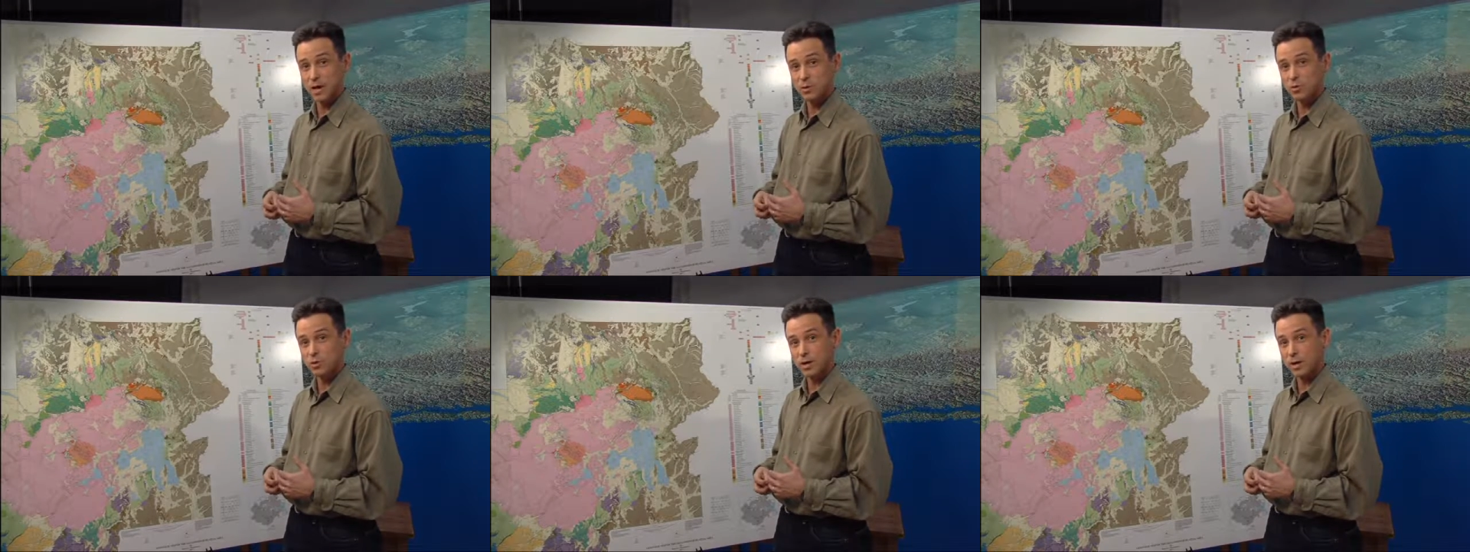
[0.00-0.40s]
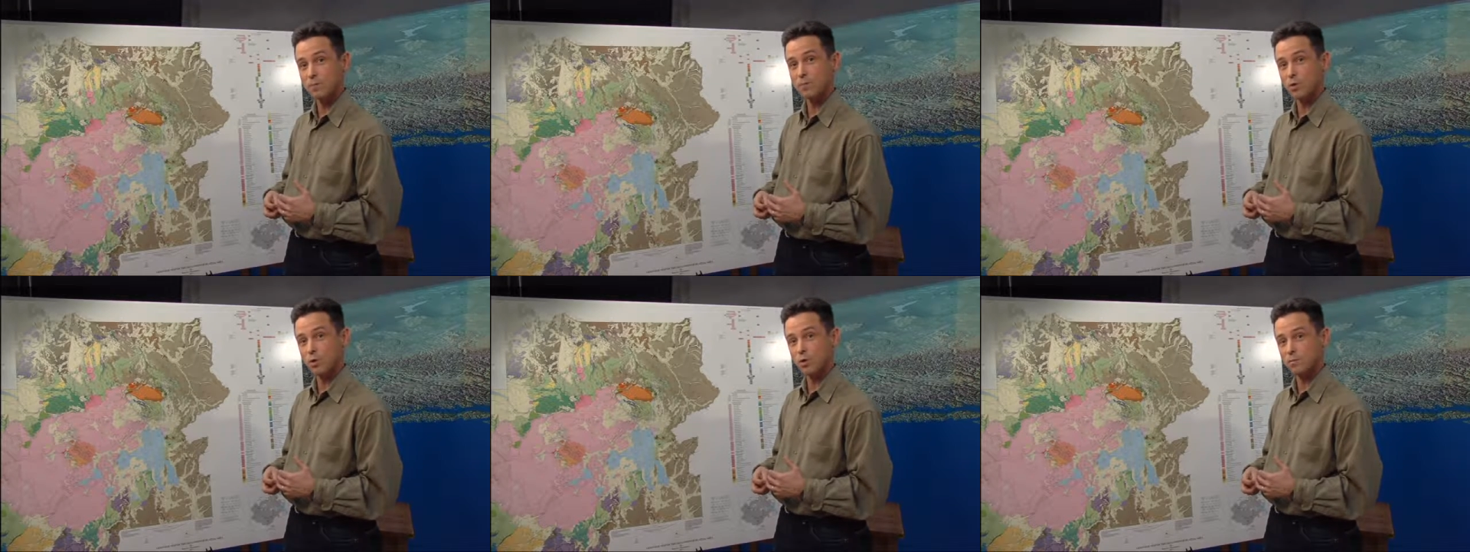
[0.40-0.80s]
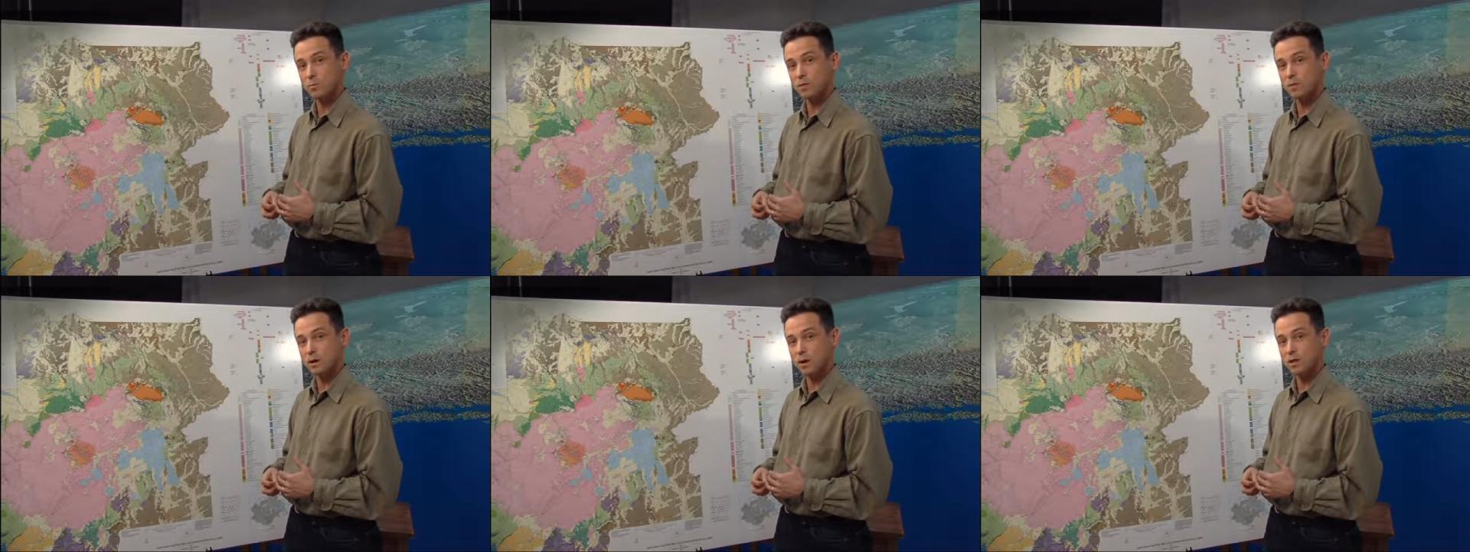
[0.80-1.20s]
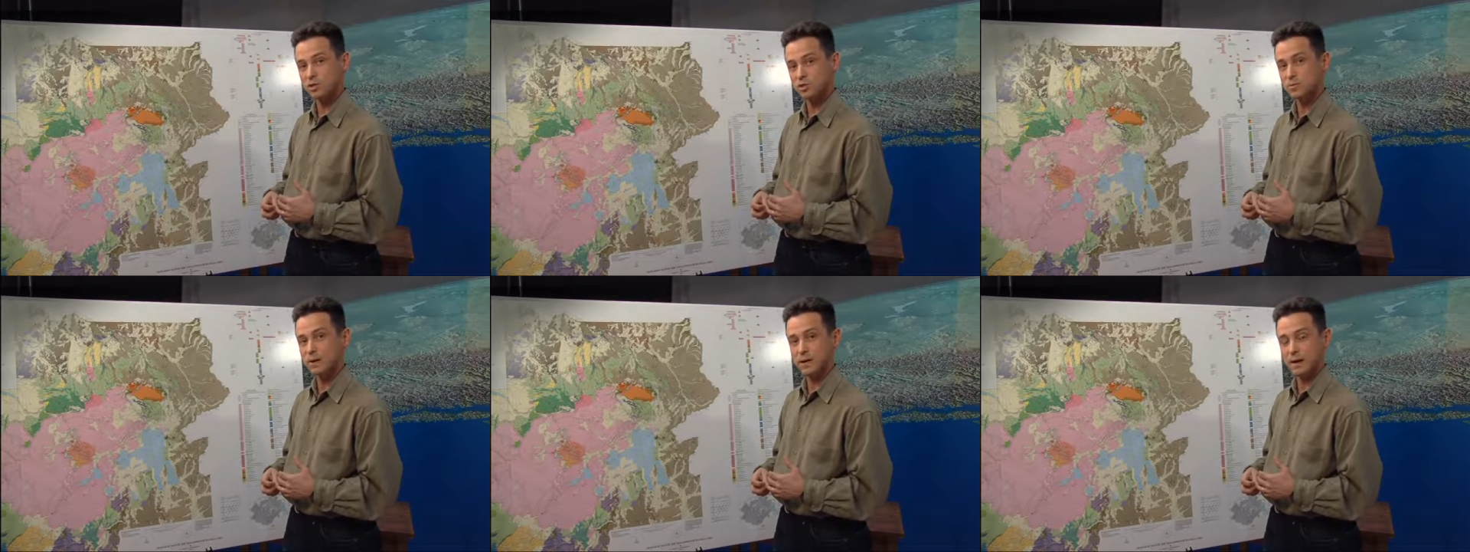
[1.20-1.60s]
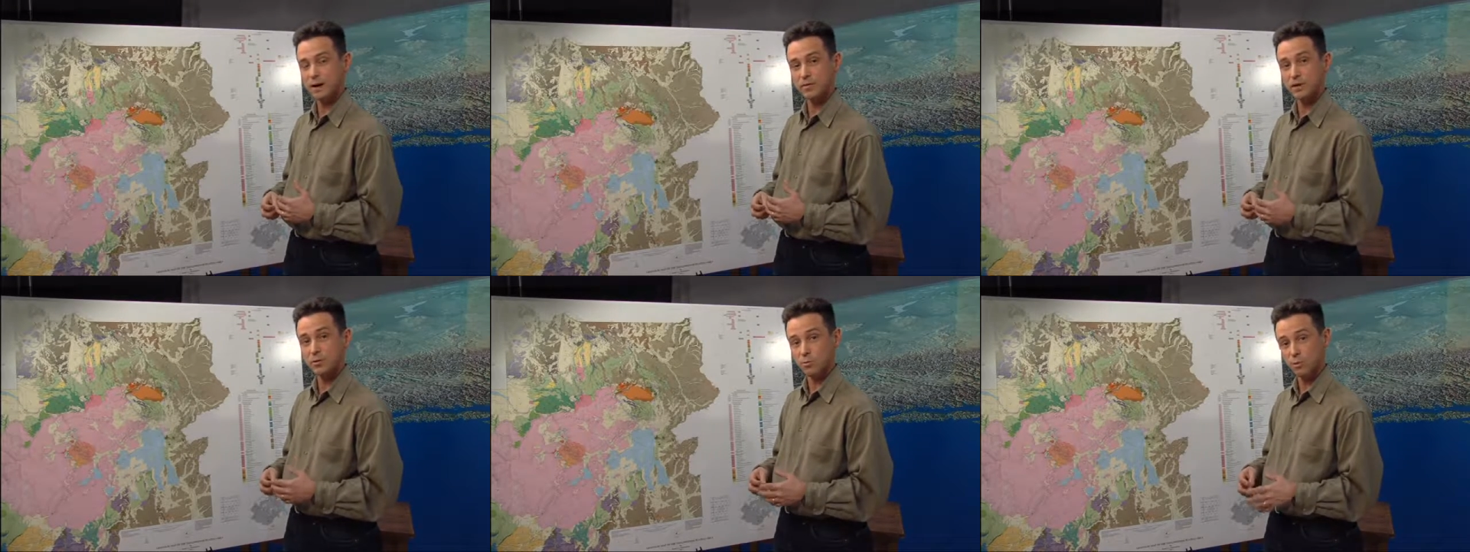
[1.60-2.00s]
we'll get more and more knowledge about how
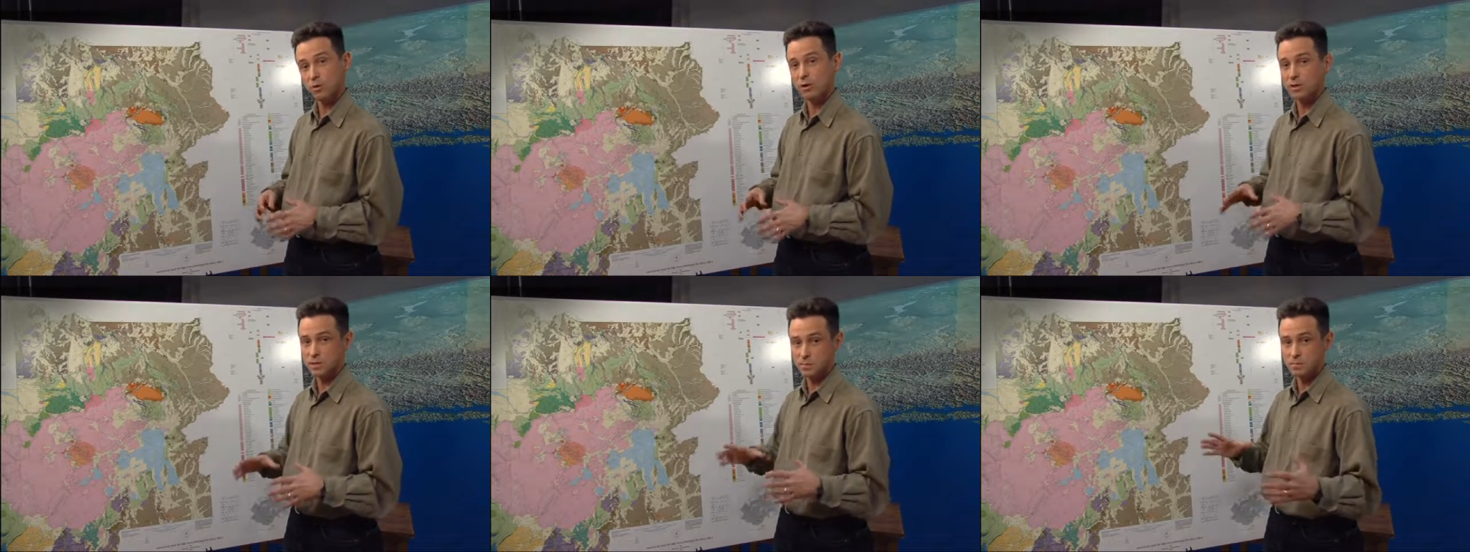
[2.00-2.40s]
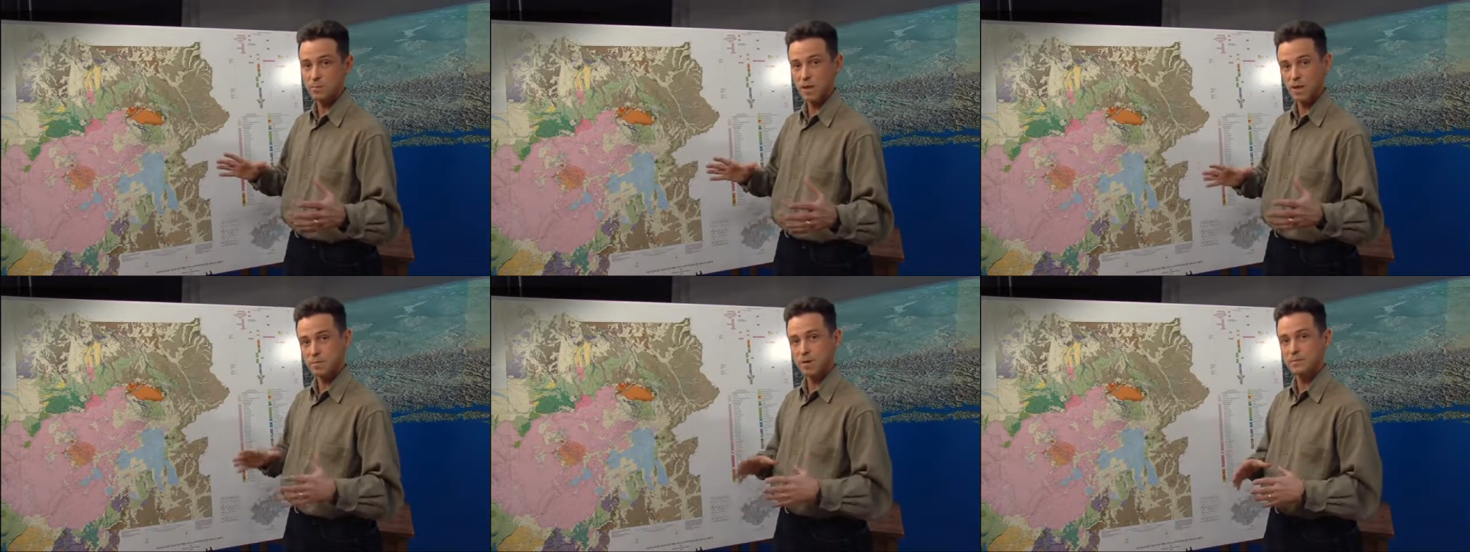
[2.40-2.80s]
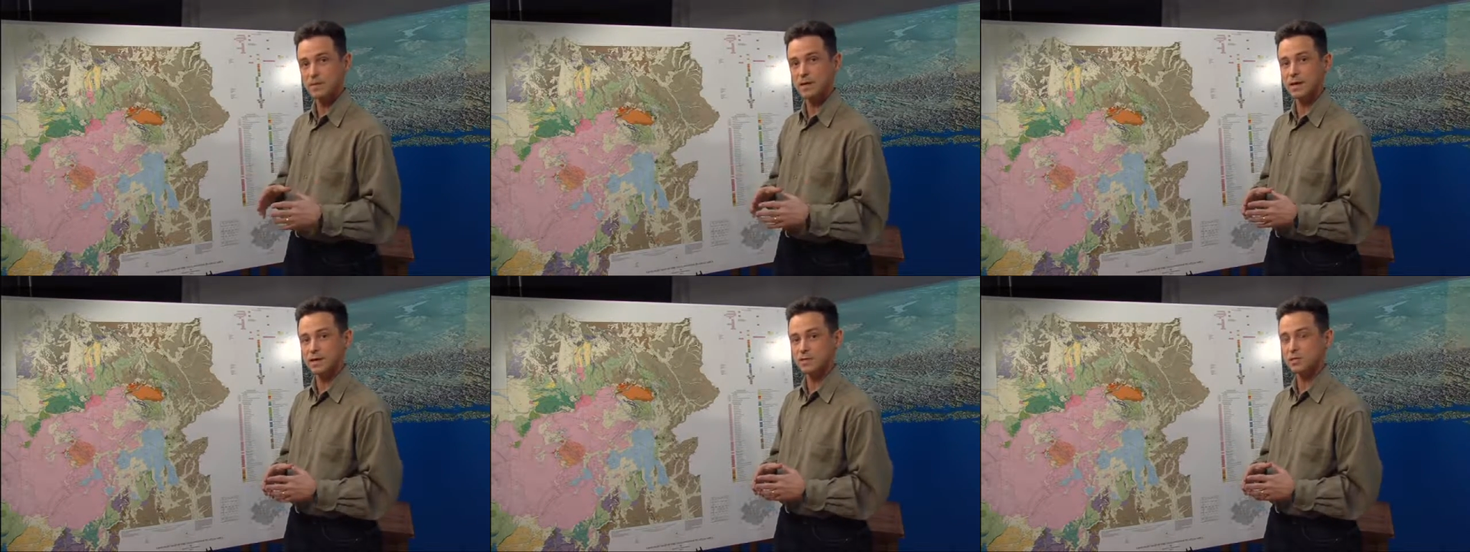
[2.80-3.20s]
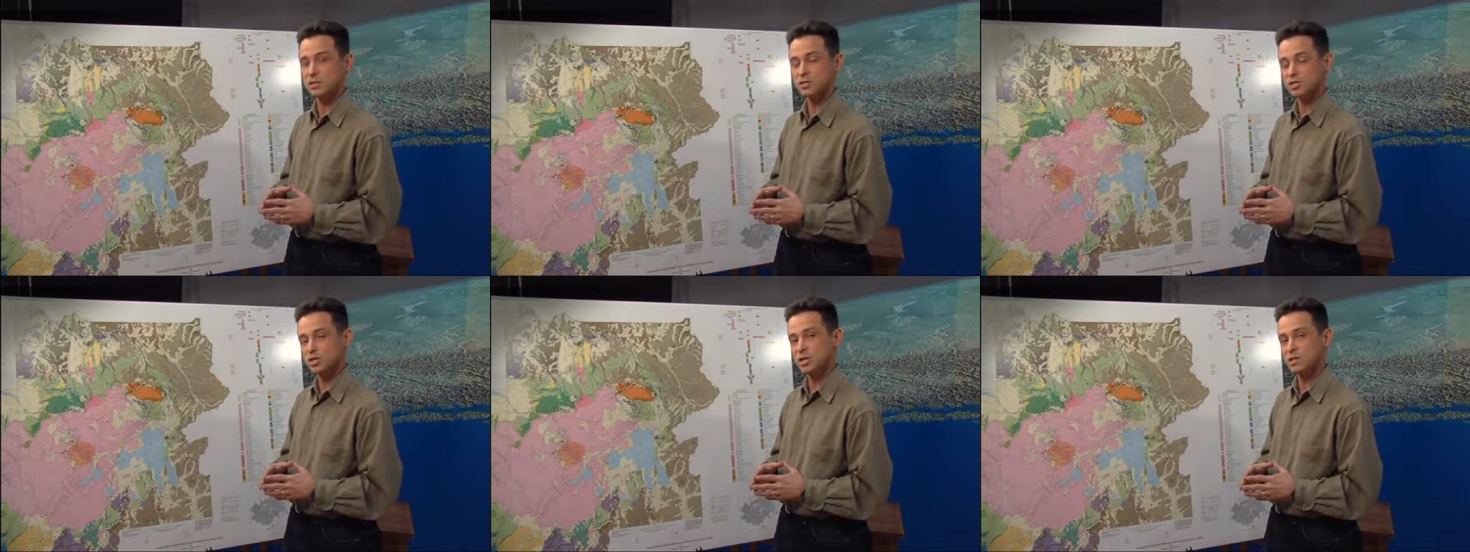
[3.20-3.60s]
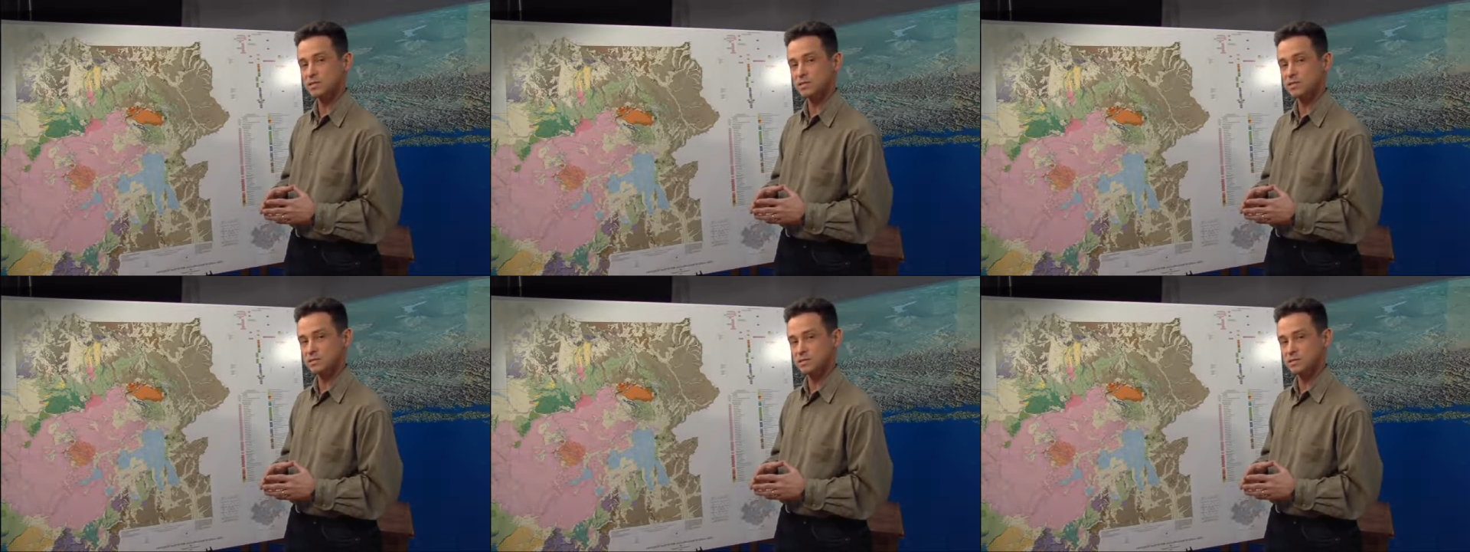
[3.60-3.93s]
they work, and maybe get the chance that